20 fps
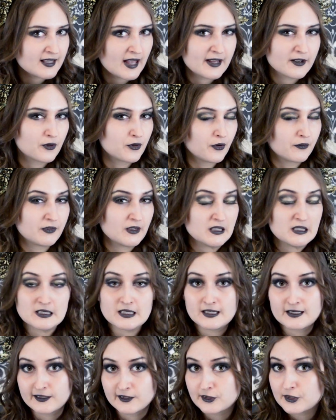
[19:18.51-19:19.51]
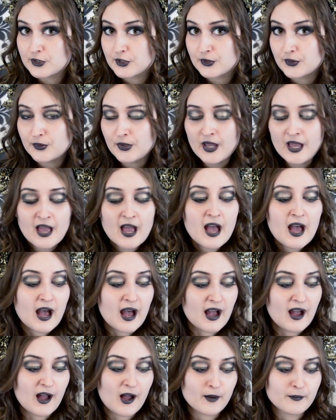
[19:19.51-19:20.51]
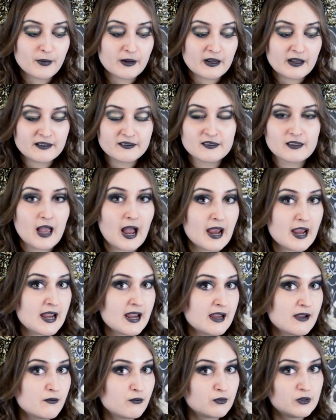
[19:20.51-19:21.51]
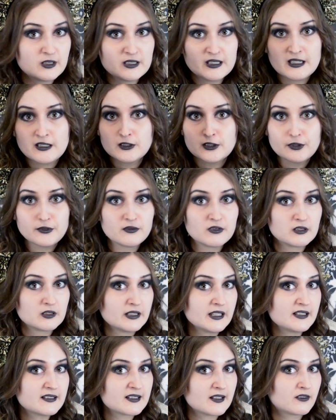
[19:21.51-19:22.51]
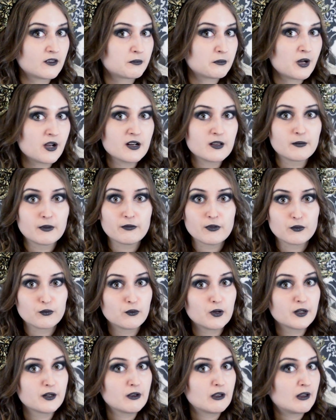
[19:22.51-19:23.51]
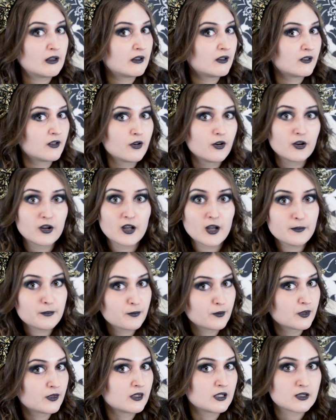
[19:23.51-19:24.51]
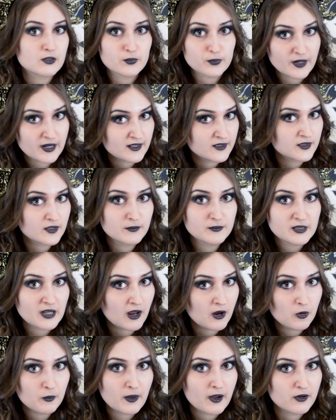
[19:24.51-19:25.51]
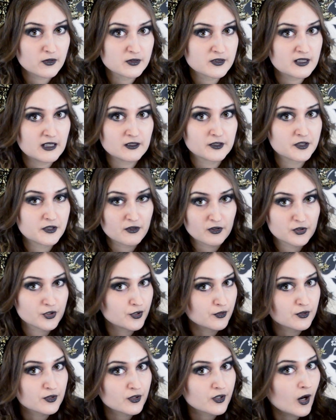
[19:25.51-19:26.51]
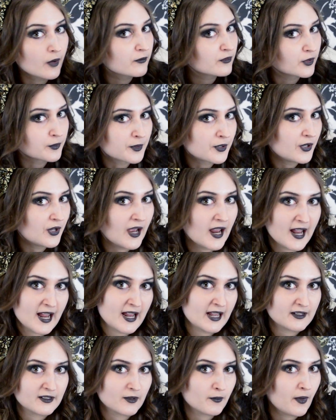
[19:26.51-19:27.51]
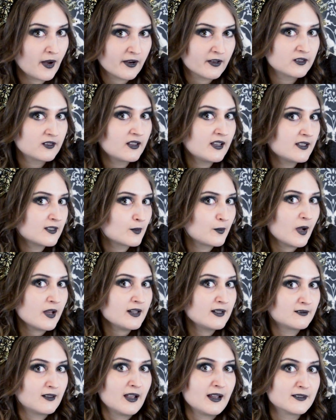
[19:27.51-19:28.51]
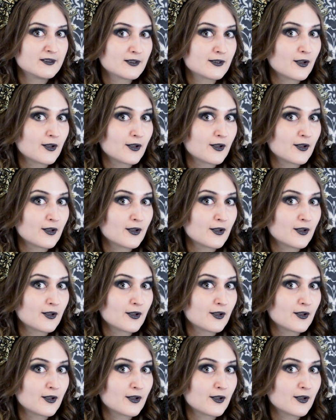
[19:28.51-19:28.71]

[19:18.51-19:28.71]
I don't know if they still do, but I will include the links at the bottom if you want to hook up with this random Taobao seller. The shoes are comfortable, and apparently it's Bodyline.